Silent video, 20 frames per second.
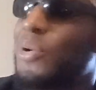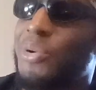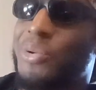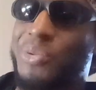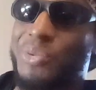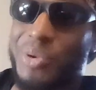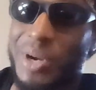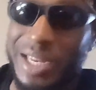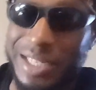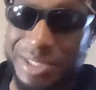
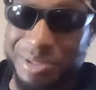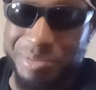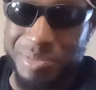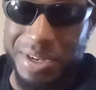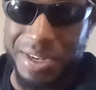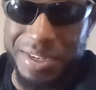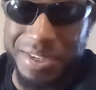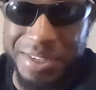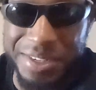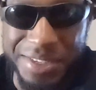
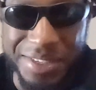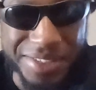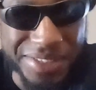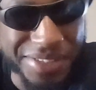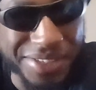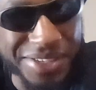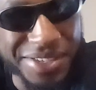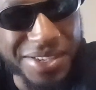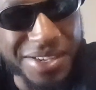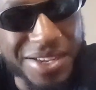Richmond.
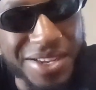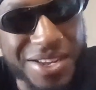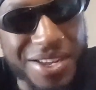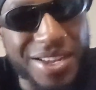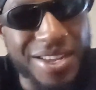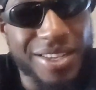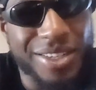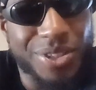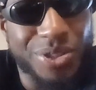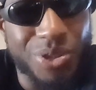
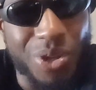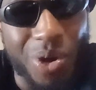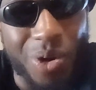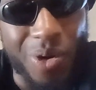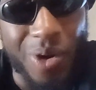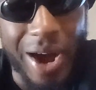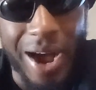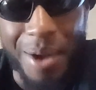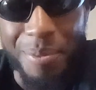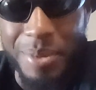
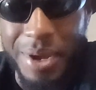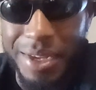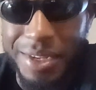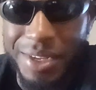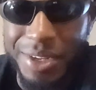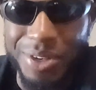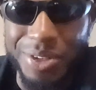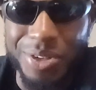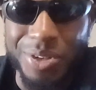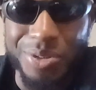So I met
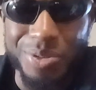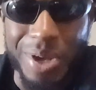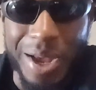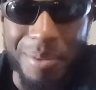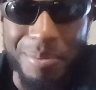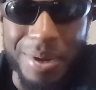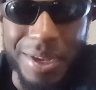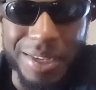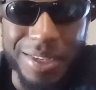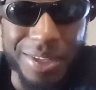
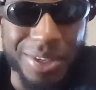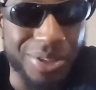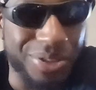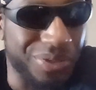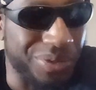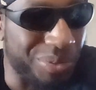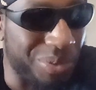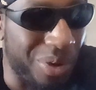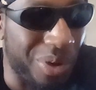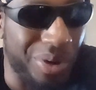killers
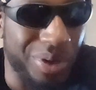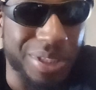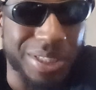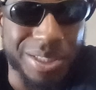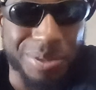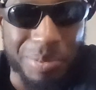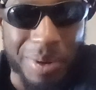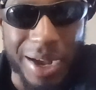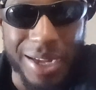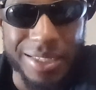from all these
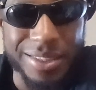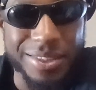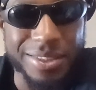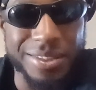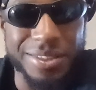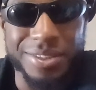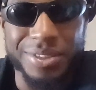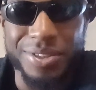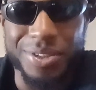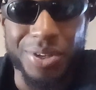spots,
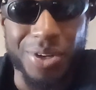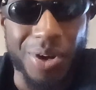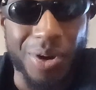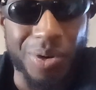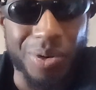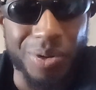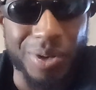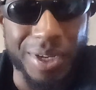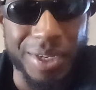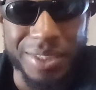
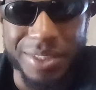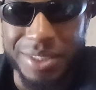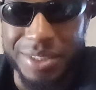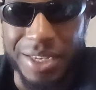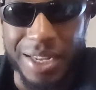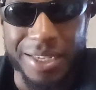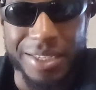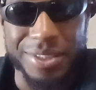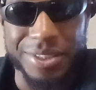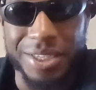and just
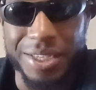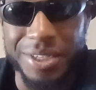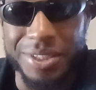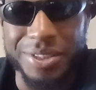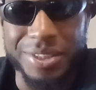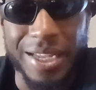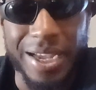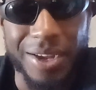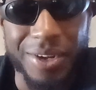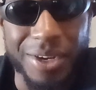like it's killers
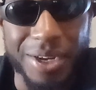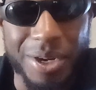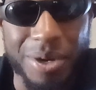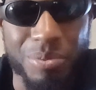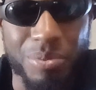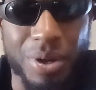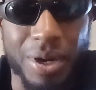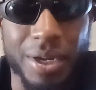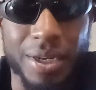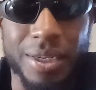down here,
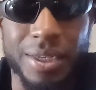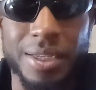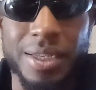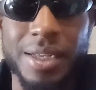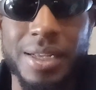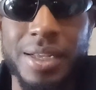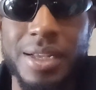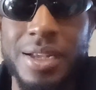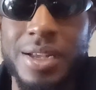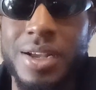but
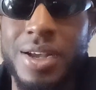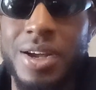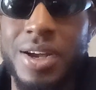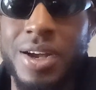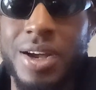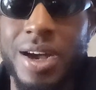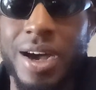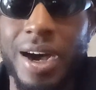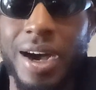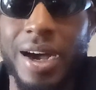
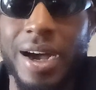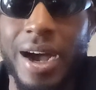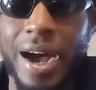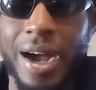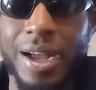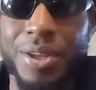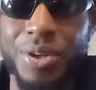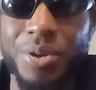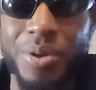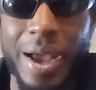
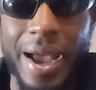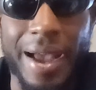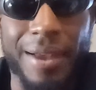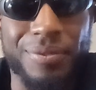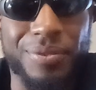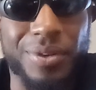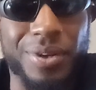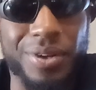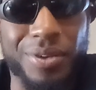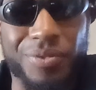you
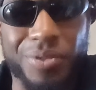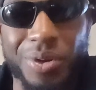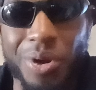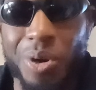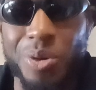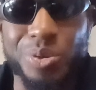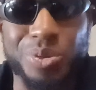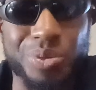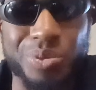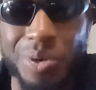have to, for
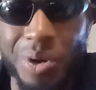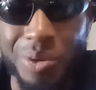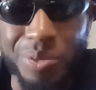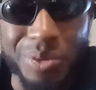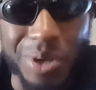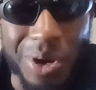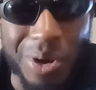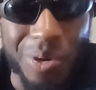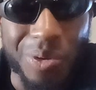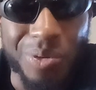those who don't
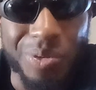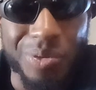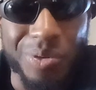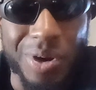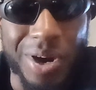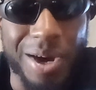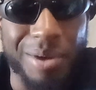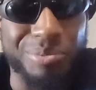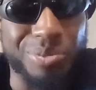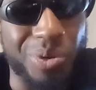know,
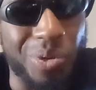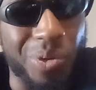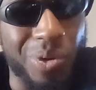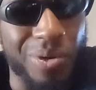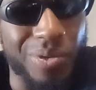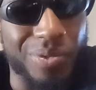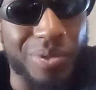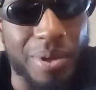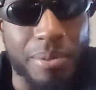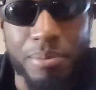up
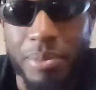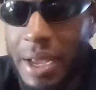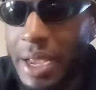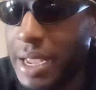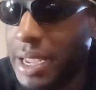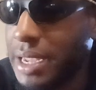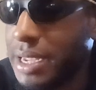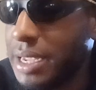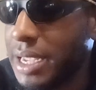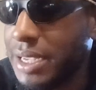north, the
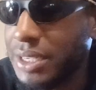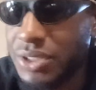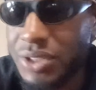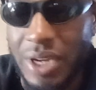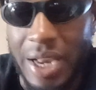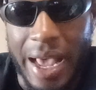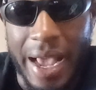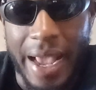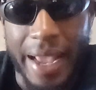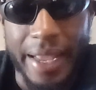Bay is
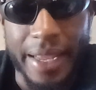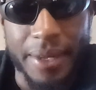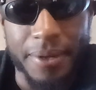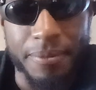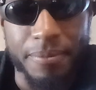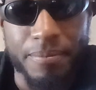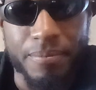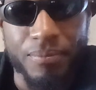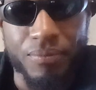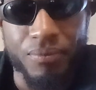like
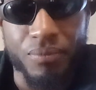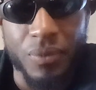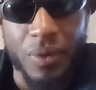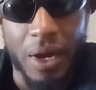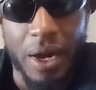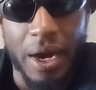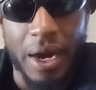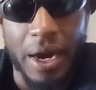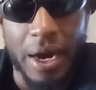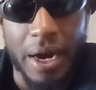
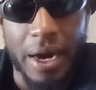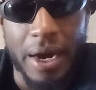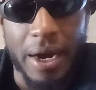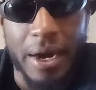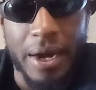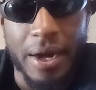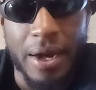uh